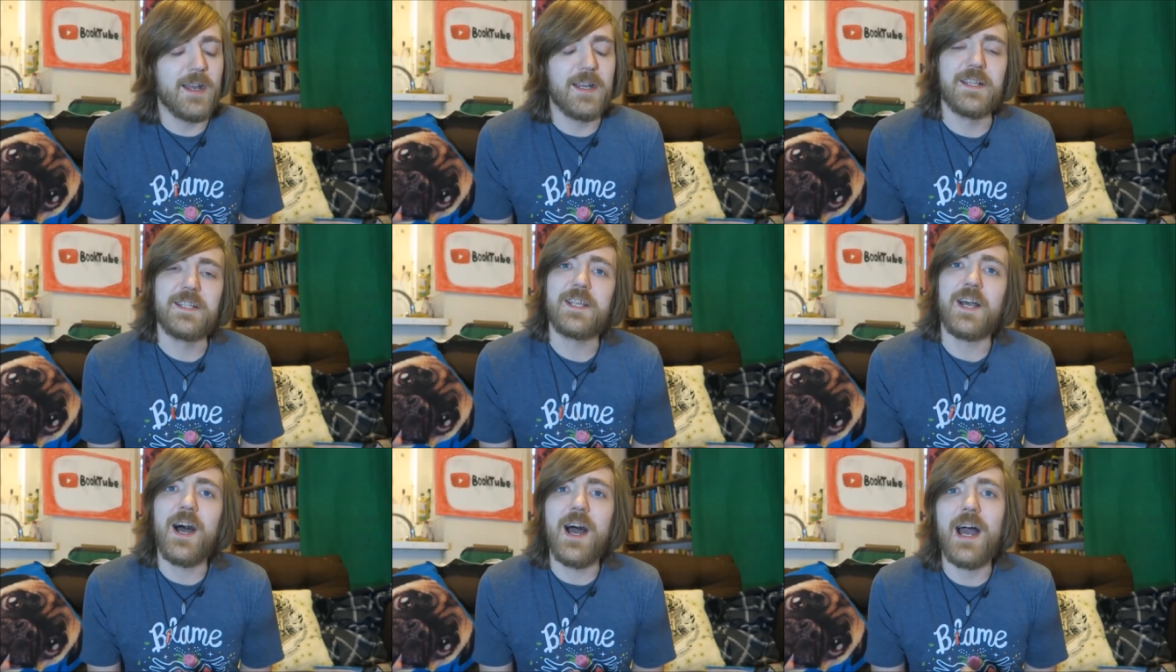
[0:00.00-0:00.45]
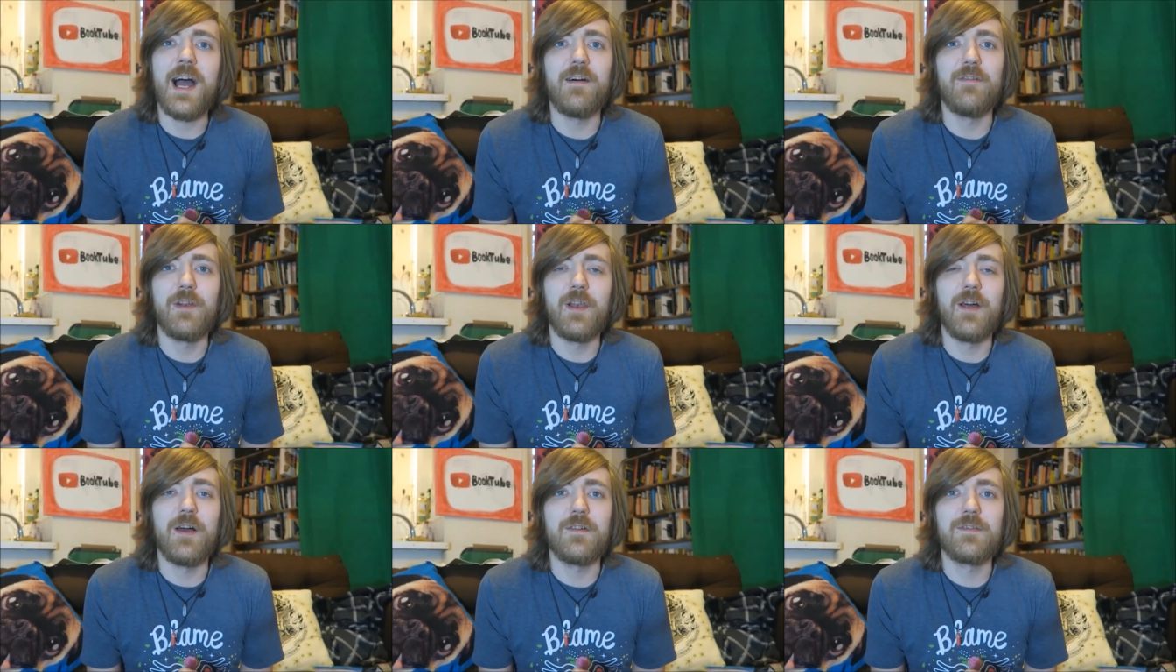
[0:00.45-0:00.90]
guys,
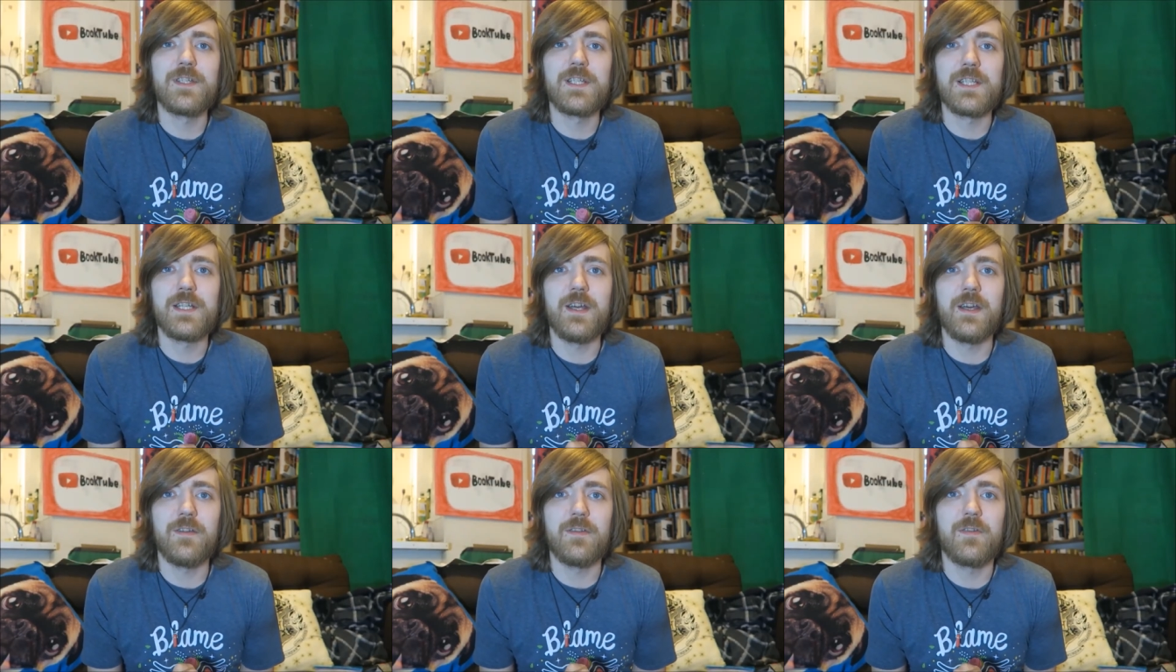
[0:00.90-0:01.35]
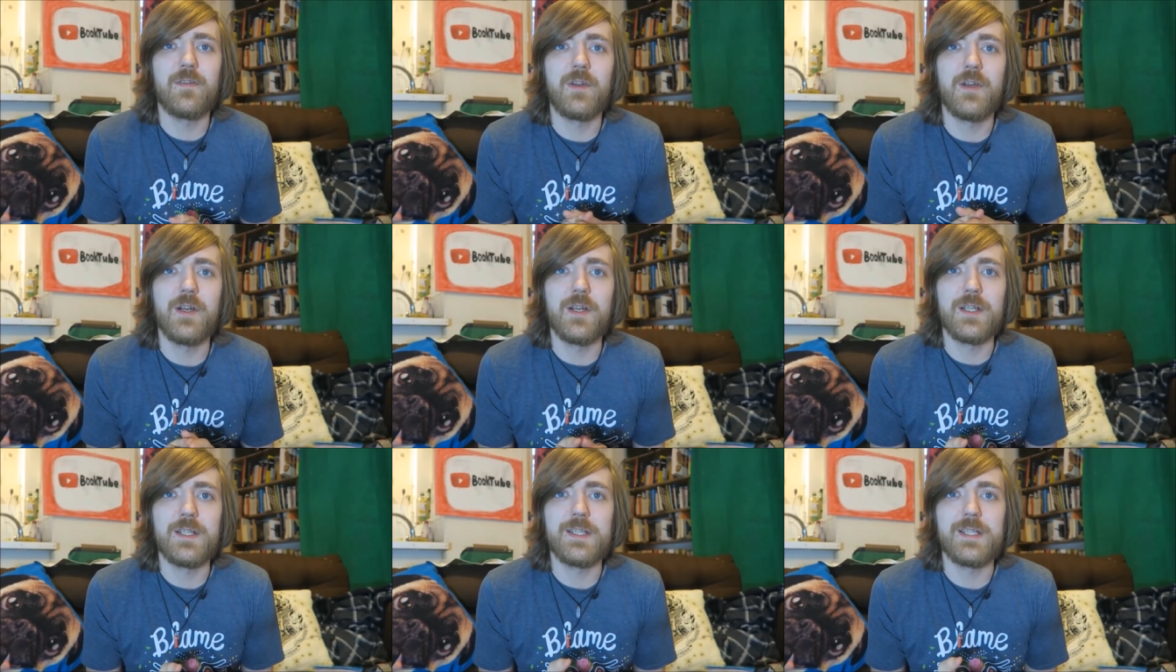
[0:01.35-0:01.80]
I have a lot of
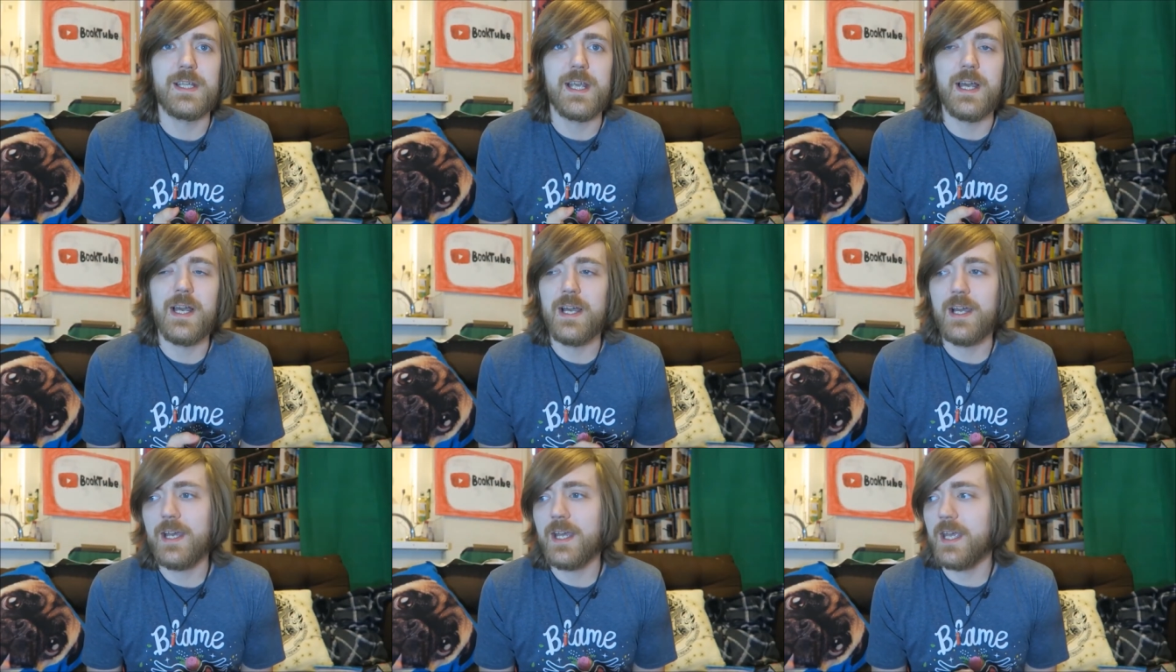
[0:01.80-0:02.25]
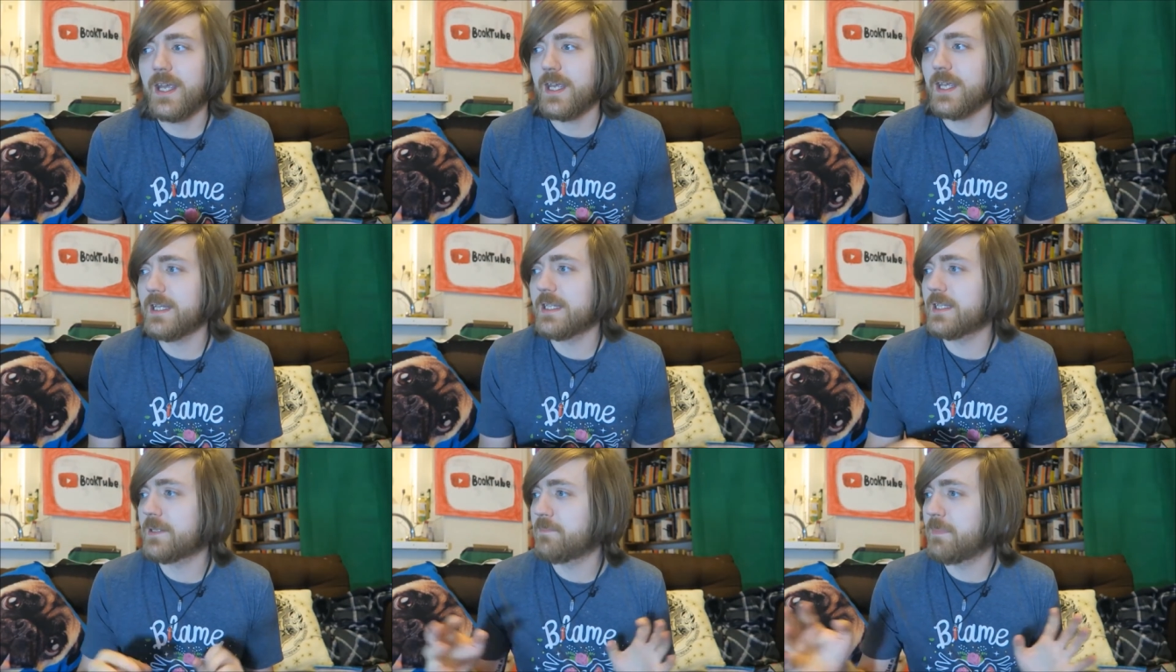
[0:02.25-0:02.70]
stuff because
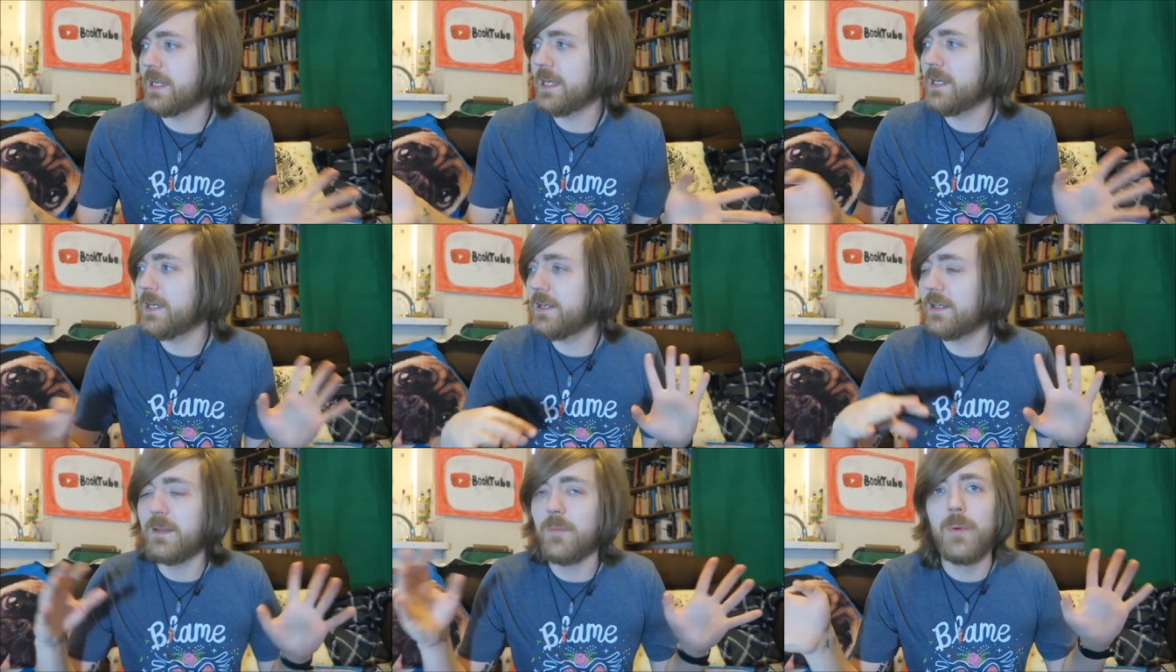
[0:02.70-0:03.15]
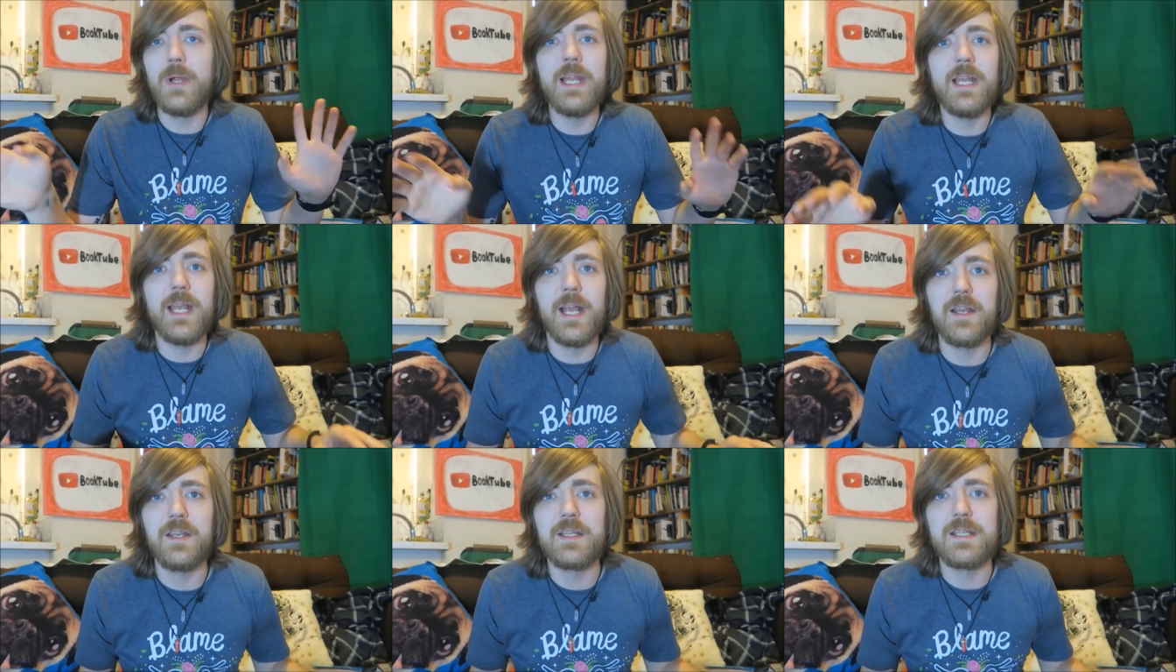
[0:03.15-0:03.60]
it has been,
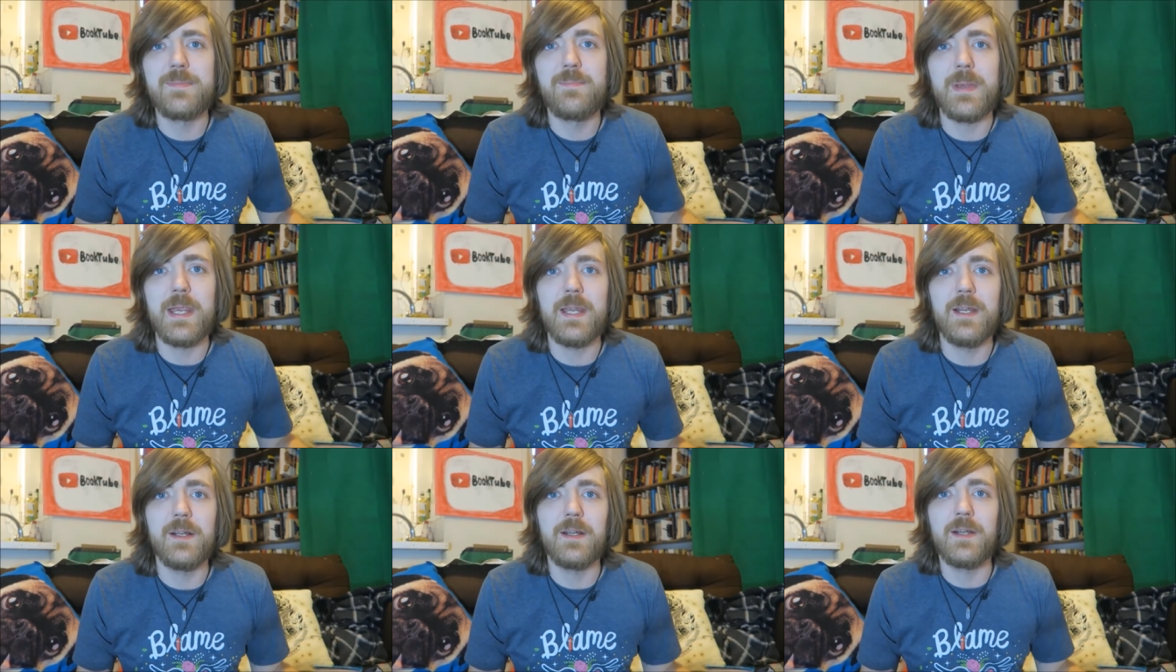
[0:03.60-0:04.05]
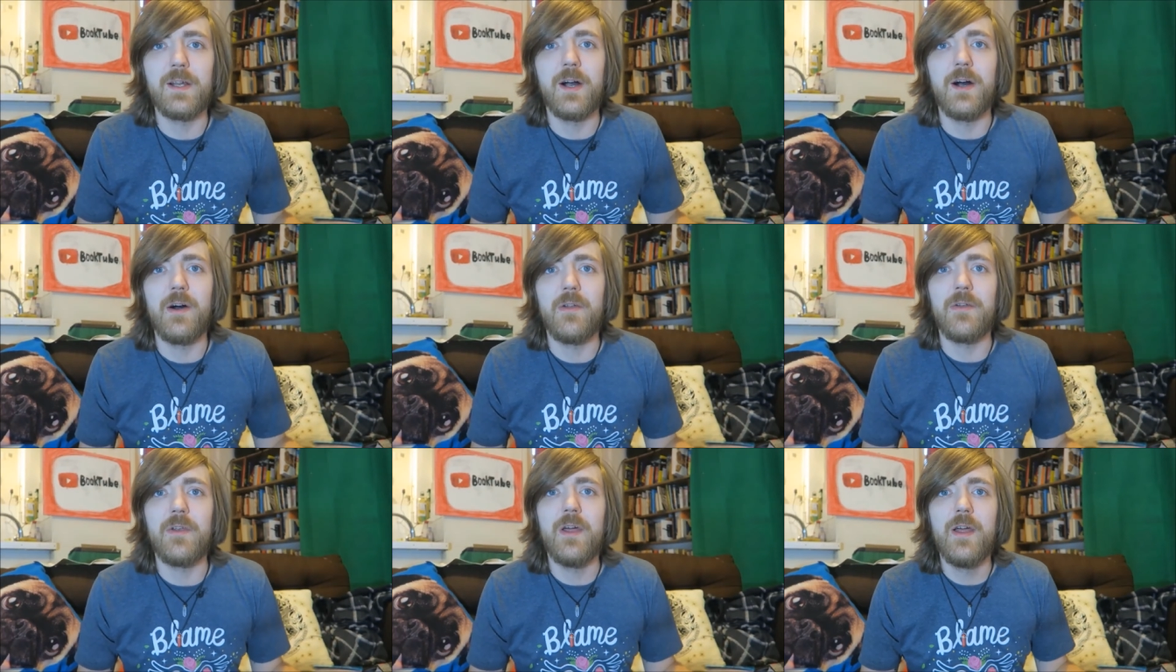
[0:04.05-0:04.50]
the weekend has
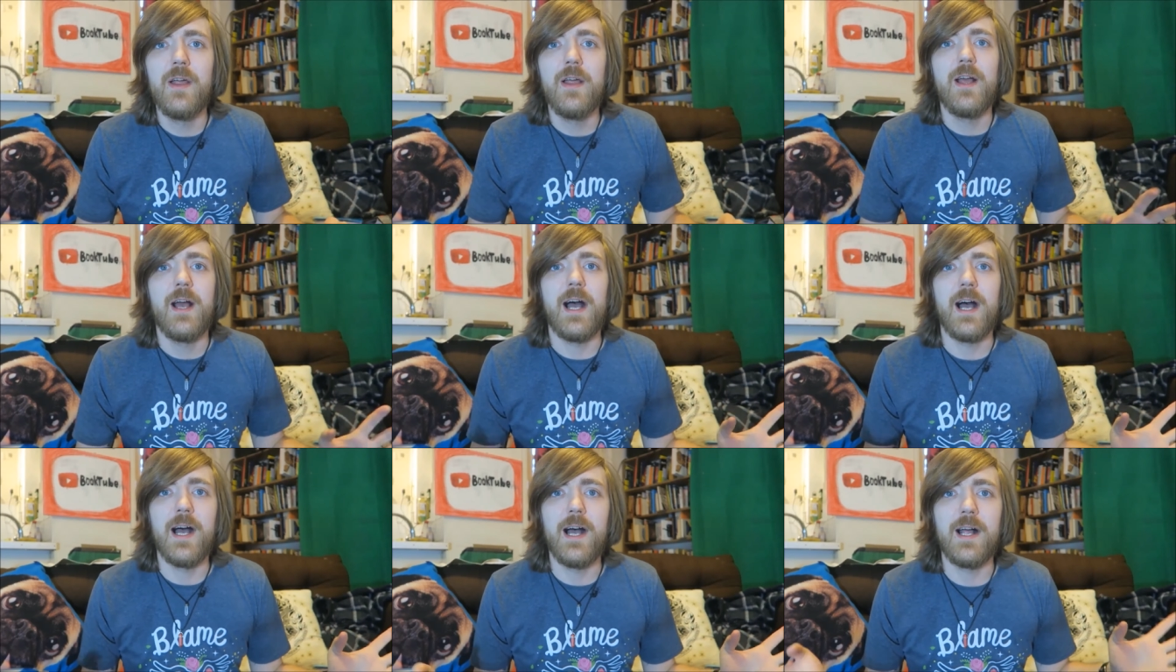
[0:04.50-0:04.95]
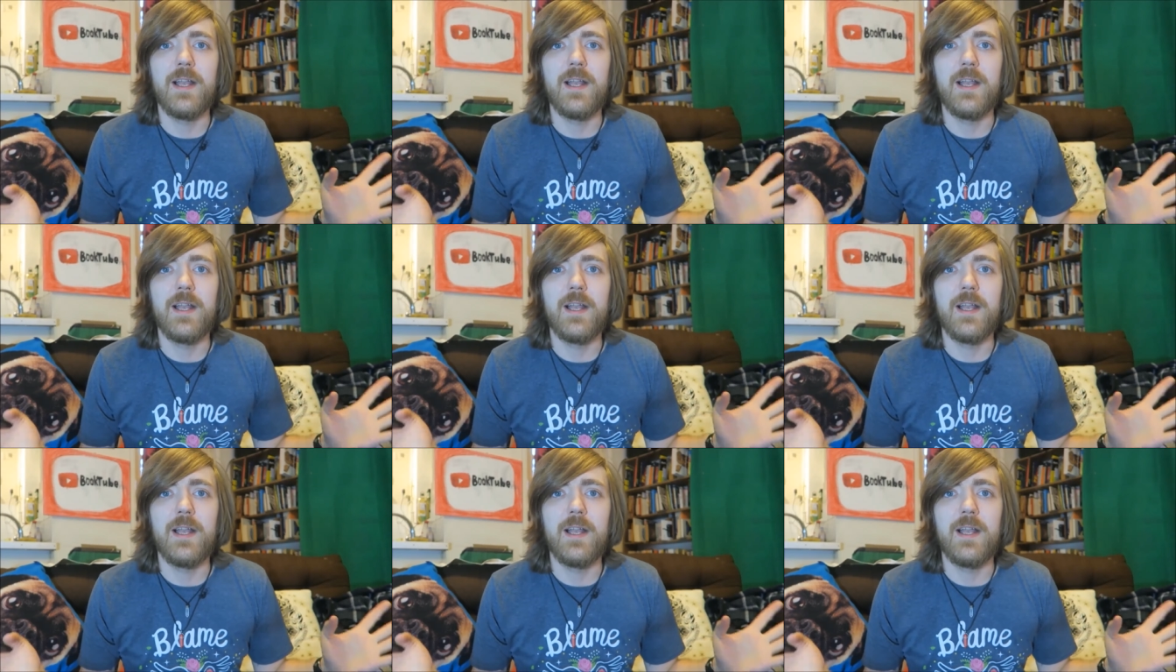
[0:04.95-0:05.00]
been and gone,